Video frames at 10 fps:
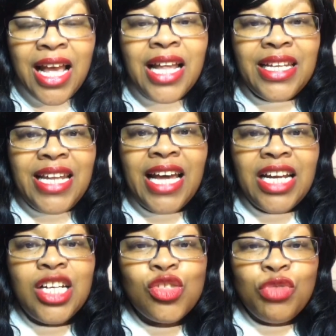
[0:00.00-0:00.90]
Let
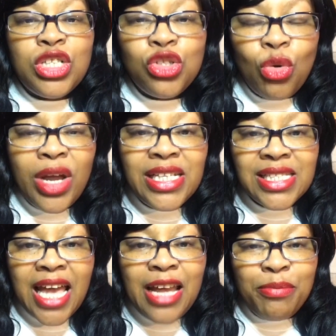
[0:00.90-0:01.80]
us rejoice
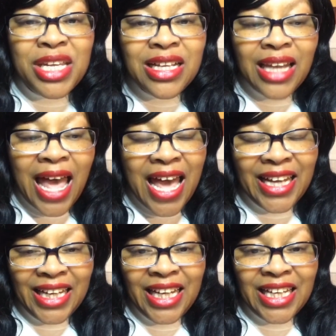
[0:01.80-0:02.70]
and be glad
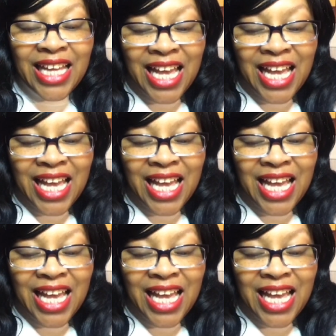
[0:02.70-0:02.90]
in it.